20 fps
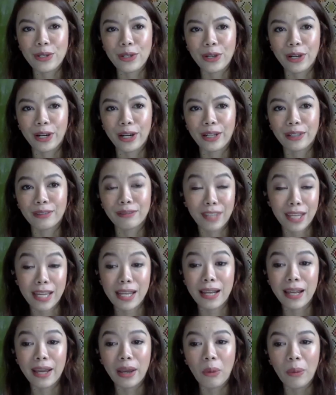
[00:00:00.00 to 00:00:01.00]
are
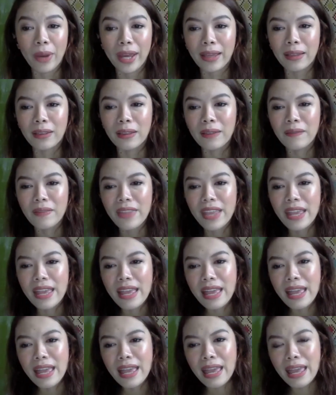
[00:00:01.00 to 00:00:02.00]
dealing with.
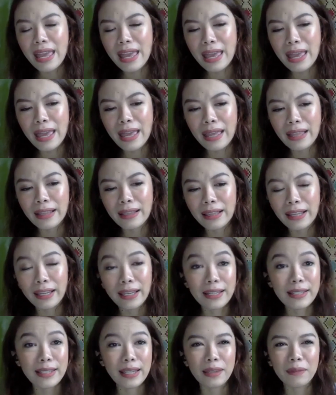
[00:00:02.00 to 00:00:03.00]
And like
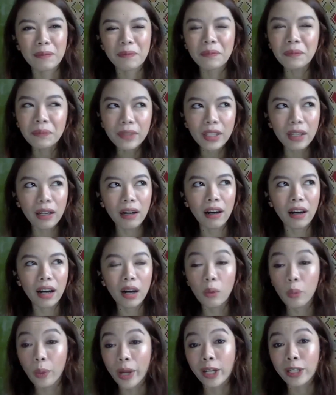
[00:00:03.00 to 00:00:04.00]
I said,
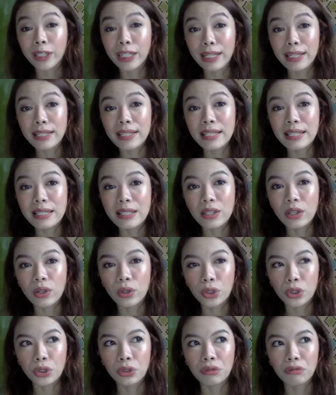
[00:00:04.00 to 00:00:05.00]
awareness
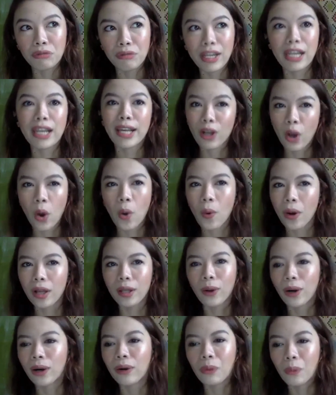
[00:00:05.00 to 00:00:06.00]
could really go a
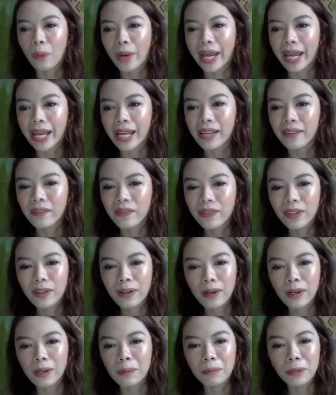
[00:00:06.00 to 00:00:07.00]
long way,
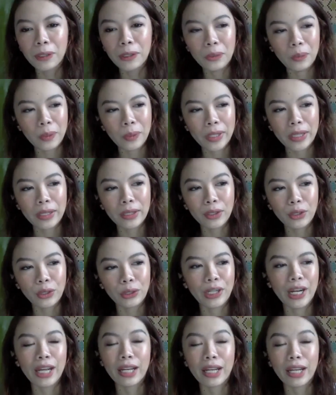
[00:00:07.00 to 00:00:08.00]
coupled with
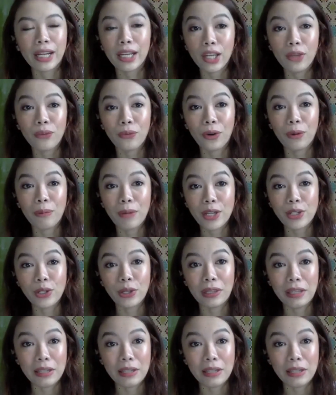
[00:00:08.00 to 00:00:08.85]
correct information